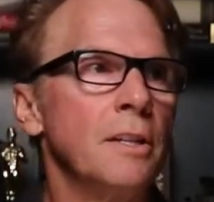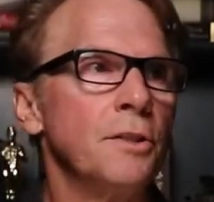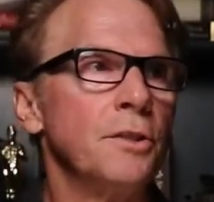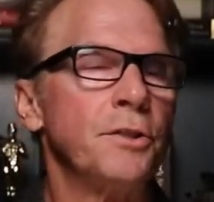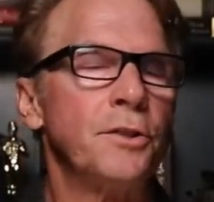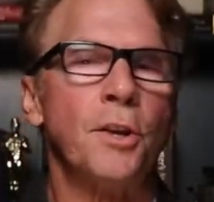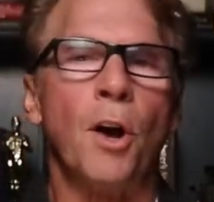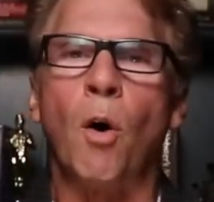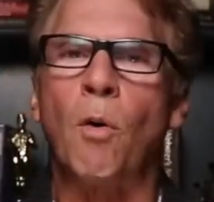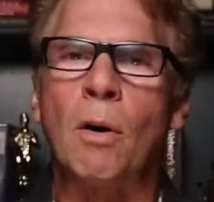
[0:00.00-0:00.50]

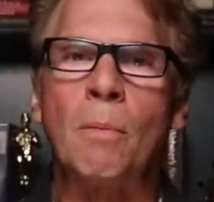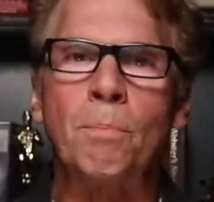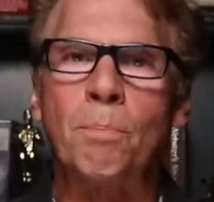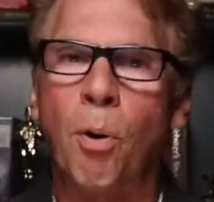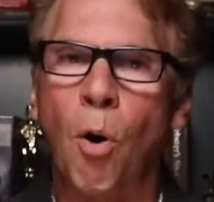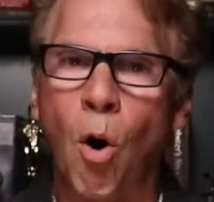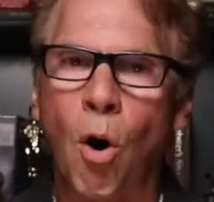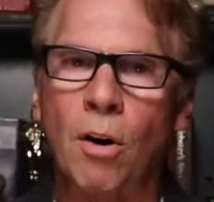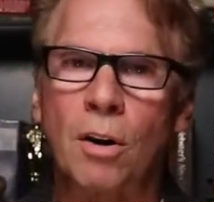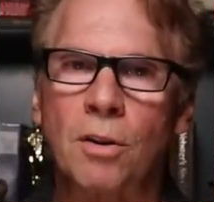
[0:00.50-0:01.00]
so
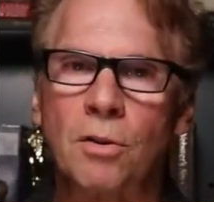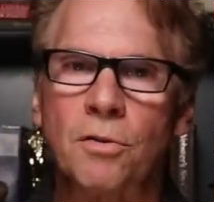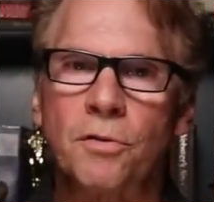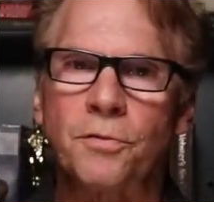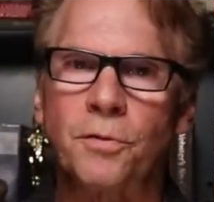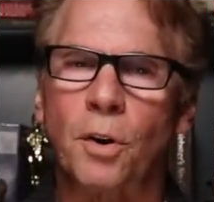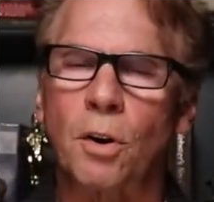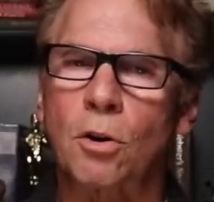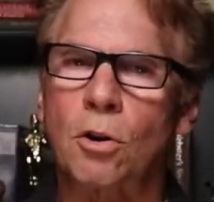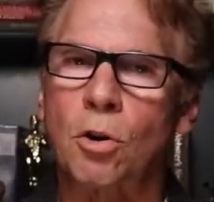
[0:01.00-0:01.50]

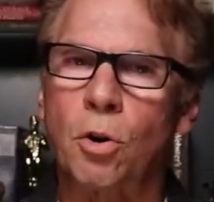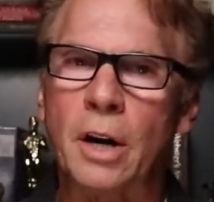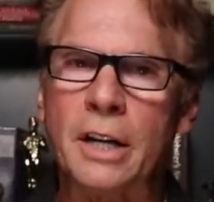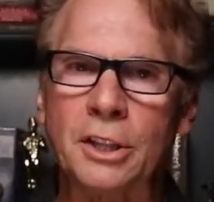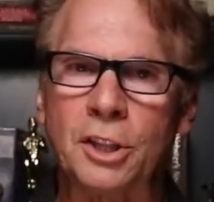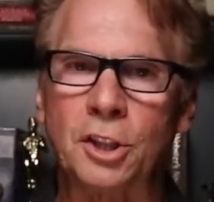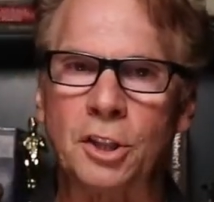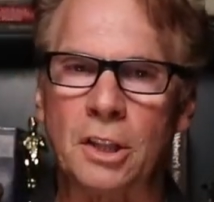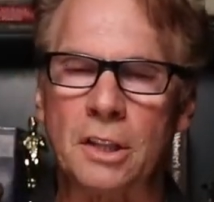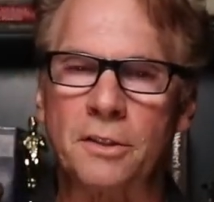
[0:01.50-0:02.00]
important for
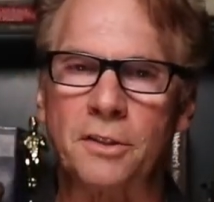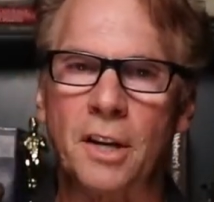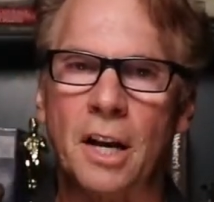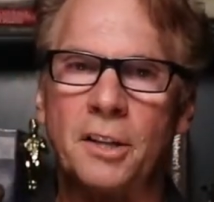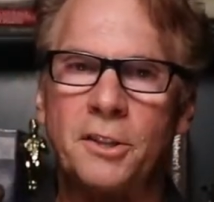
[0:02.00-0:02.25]
Christians,